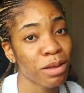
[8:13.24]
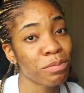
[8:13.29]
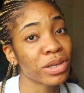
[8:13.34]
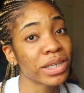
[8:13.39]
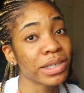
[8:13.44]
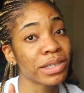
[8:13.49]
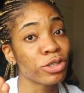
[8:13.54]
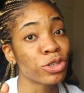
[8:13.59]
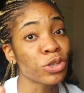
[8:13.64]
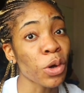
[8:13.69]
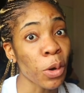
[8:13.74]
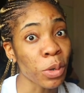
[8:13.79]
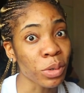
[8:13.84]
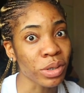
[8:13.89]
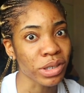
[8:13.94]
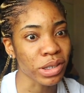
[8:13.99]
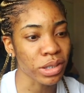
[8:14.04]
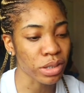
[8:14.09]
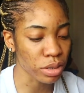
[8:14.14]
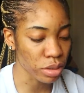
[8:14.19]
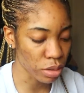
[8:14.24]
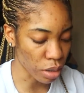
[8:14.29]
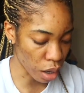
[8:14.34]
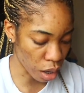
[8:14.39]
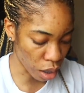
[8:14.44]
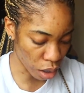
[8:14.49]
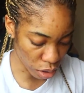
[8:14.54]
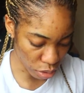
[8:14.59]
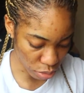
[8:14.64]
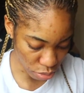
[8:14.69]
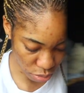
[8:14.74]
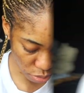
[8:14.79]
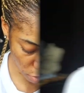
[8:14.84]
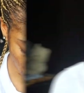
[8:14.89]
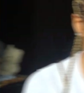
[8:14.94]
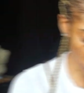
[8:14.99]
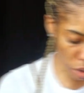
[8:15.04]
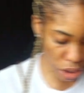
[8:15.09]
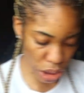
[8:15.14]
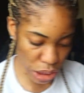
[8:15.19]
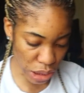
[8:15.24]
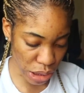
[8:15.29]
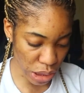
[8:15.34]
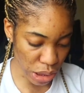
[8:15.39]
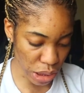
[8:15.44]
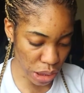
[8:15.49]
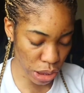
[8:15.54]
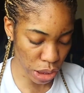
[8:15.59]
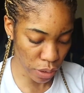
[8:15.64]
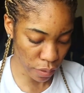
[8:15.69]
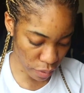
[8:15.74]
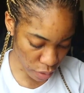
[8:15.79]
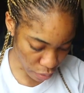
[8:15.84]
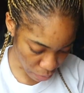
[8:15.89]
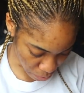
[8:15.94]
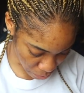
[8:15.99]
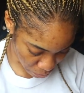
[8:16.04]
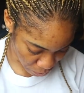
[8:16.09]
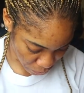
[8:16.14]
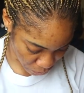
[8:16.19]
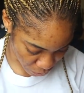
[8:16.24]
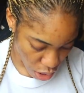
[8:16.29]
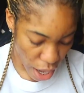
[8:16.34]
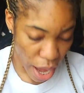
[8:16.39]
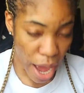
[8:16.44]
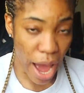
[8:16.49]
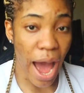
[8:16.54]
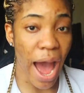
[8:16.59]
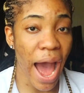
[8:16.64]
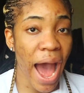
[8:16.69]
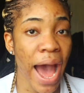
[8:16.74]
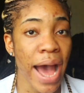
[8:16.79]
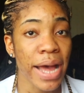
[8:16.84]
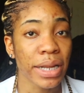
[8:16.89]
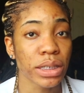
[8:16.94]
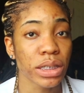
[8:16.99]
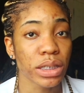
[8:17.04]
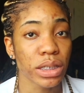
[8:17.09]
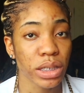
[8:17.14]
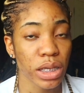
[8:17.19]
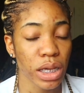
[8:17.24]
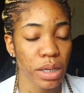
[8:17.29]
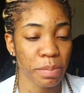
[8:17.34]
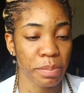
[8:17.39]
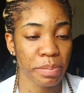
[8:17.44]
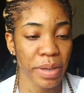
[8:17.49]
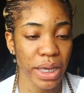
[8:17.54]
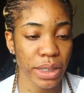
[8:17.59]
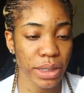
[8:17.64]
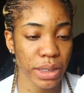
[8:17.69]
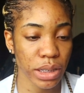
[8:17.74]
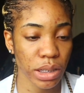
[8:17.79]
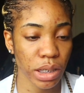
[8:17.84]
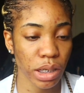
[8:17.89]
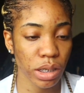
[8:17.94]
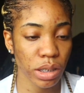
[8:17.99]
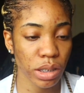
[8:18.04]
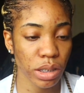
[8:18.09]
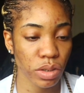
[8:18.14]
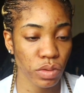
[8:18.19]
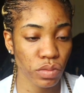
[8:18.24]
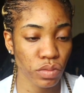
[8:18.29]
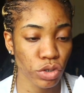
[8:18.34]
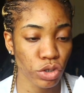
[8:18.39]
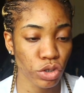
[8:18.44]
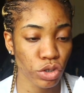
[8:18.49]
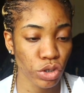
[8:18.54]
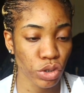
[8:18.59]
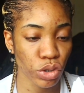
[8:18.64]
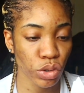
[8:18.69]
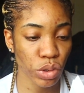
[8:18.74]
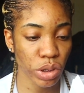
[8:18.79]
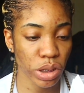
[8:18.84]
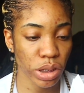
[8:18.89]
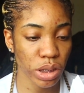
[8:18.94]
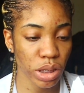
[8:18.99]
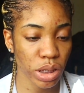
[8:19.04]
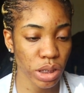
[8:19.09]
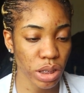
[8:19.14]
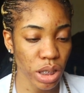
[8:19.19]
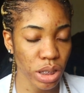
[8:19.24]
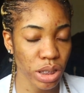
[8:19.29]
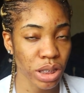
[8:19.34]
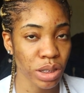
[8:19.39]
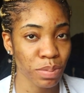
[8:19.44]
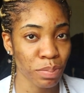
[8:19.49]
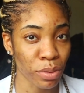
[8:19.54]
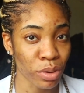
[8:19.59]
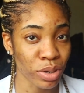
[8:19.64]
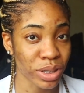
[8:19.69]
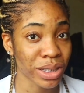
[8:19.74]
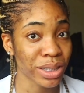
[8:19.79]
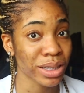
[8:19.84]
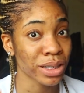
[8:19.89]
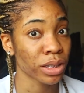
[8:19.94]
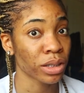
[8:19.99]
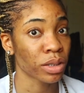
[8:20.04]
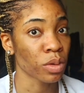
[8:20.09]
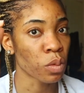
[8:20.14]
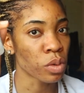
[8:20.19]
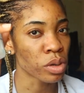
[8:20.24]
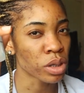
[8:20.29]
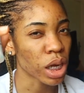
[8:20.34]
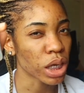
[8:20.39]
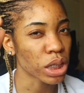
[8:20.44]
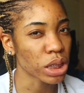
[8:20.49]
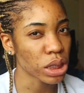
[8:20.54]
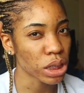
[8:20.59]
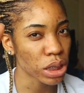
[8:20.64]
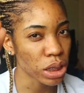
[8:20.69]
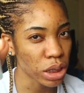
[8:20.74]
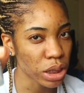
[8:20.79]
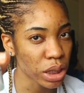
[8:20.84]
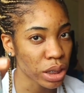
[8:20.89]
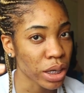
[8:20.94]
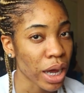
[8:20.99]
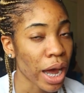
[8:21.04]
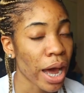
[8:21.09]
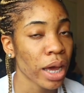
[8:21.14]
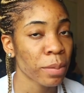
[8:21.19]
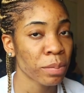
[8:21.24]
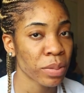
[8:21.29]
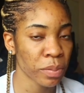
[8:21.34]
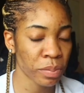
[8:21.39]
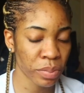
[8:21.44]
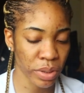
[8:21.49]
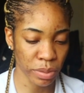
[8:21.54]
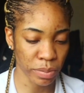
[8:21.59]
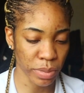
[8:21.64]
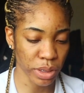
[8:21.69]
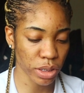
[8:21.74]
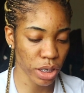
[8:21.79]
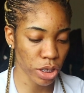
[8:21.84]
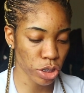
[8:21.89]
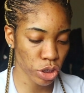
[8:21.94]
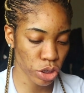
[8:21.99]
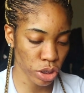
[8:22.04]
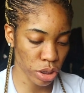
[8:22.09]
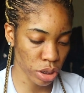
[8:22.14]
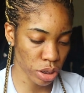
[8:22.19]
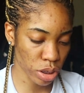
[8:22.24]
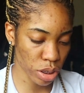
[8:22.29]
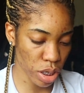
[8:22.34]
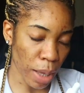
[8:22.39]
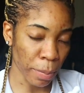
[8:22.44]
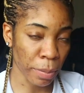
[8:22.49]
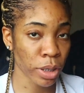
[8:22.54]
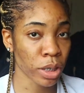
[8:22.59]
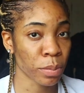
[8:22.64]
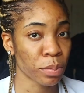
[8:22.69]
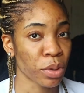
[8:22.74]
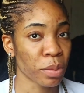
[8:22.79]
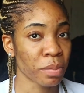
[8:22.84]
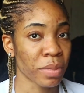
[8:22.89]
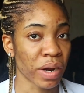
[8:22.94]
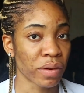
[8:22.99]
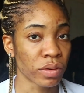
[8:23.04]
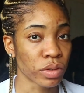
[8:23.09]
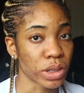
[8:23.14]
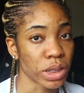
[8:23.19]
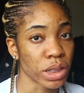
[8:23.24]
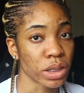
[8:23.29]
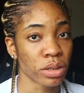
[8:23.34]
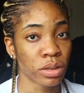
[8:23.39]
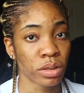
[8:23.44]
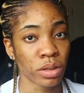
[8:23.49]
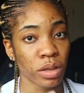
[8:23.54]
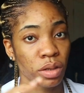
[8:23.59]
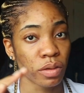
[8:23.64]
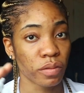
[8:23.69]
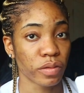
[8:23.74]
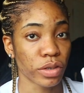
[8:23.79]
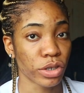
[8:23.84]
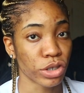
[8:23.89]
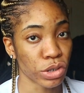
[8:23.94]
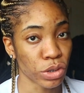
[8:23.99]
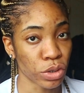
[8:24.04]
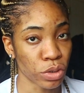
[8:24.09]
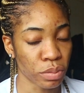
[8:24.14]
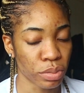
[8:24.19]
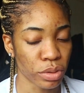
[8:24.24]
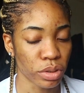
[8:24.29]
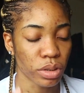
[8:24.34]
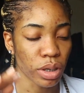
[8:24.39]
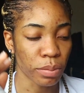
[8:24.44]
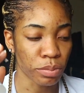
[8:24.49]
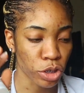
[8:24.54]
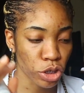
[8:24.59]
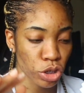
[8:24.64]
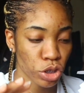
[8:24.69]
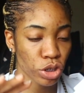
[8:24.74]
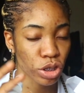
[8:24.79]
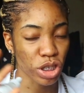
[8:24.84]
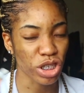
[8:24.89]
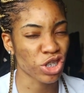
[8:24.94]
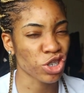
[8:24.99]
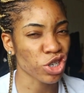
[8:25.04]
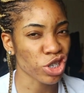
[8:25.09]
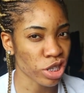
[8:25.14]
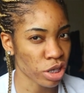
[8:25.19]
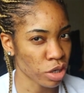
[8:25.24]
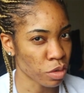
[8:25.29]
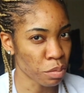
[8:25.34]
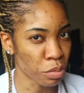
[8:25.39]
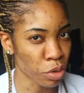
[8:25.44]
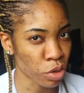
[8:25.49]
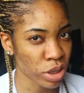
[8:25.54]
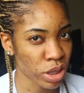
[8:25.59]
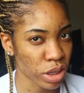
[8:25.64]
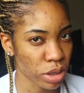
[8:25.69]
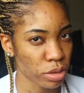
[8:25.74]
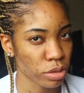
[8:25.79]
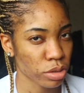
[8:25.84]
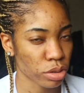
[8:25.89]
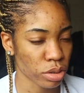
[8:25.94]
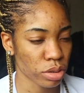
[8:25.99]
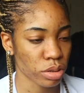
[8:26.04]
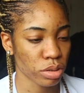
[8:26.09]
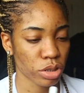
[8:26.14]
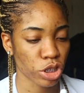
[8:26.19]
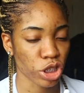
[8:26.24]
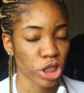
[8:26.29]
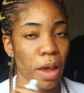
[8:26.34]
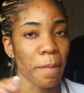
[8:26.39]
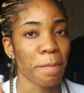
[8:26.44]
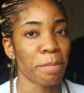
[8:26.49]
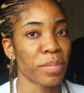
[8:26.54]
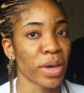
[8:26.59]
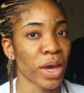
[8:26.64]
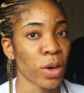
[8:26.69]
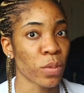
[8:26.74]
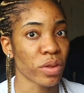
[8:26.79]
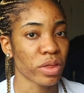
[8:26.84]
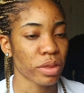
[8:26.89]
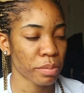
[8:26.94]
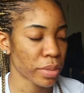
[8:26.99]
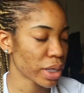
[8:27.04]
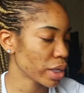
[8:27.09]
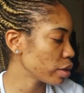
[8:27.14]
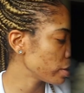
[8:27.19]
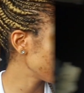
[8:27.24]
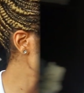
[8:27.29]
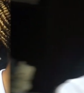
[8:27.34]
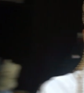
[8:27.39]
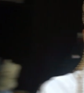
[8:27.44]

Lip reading: Please, jokes. Oh. This one is a serum, and it basically reduces spots. This is the one I need, and hyperpigmentation. I'm gonna put my routine in another video, but it's just an unboxing, so just bear with me.